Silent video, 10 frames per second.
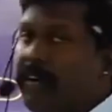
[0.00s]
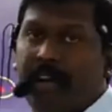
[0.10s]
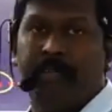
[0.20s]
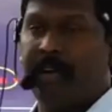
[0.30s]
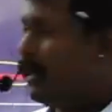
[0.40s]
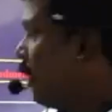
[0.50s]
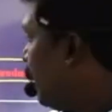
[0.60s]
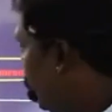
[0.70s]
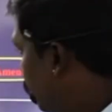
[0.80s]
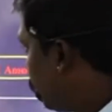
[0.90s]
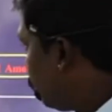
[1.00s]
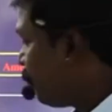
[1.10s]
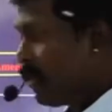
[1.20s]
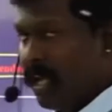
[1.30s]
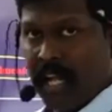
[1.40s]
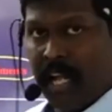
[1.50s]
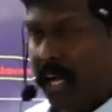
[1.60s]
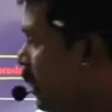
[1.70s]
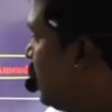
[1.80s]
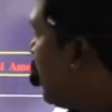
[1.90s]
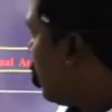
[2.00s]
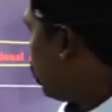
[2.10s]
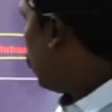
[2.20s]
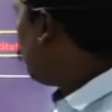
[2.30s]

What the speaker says: fundamental rights? Right? That